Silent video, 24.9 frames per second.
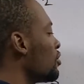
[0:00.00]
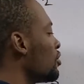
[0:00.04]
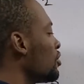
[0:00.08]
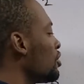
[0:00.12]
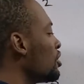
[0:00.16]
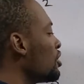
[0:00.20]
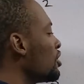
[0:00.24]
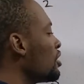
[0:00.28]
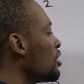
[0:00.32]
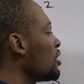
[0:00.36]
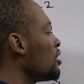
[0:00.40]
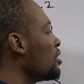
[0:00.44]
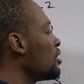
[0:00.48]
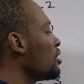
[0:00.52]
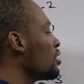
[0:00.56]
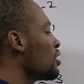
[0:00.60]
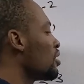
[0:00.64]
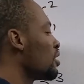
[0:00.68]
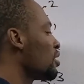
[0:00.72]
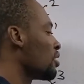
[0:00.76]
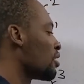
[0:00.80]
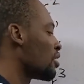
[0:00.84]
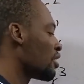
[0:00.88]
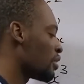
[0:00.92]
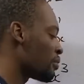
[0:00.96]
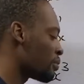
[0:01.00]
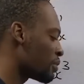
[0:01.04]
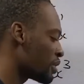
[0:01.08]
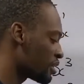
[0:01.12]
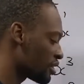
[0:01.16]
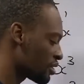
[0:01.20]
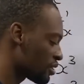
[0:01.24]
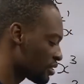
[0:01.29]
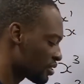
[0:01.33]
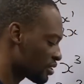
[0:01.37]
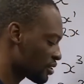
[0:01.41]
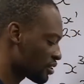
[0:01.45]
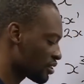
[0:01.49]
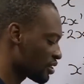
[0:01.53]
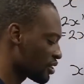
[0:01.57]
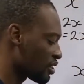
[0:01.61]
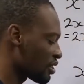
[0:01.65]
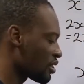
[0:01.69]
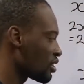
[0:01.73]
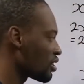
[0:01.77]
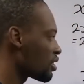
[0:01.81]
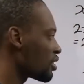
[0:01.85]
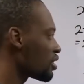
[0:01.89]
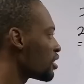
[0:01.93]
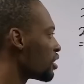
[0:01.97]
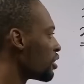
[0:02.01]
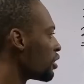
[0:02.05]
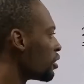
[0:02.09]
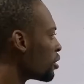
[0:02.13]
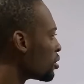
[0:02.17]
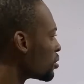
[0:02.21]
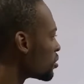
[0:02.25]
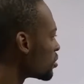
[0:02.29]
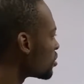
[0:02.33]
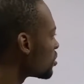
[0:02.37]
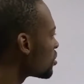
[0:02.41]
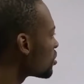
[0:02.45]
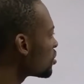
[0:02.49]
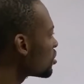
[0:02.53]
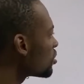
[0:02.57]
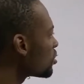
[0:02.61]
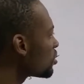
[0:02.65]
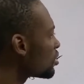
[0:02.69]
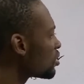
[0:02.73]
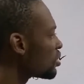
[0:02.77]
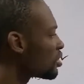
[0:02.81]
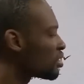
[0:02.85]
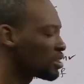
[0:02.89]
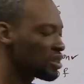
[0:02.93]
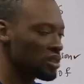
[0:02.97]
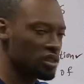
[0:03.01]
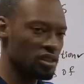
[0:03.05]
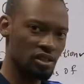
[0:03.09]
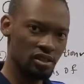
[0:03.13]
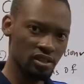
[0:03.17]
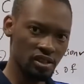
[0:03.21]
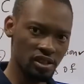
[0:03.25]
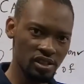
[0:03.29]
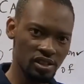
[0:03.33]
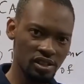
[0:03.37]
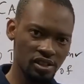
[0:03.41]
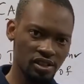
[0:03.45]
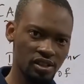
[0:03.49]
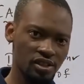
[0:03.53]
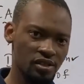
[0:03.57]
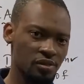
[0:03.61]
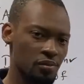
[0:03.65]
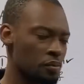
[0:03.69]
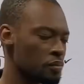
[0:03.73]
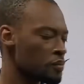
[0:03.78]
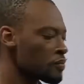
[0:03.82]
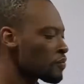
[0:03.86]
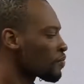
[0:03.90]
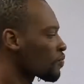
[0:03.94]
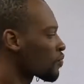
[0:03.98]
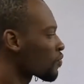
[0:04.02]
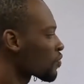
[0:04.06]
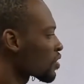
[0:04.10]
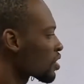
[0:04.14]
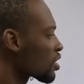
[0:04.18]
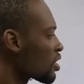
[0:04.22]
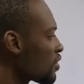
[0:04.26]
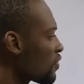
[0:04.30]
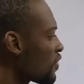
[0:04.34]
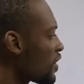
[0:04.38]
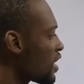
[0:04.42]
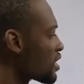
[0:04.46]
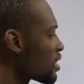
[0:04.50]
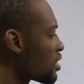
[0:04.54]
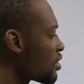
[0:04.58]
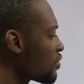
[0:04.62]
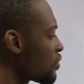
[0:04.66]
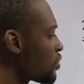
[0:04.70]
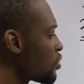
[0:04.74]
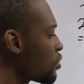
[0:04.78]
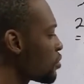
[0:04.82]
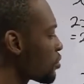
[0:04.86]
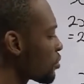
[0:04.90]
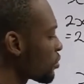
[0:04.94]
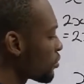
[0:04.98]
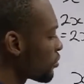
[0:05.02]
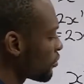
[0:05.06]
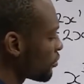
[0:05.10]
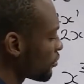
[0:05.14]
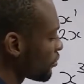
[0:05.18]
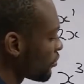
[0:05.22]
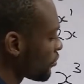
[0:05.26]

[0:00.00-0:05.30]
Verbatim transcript: three remains. It does not change. If I give you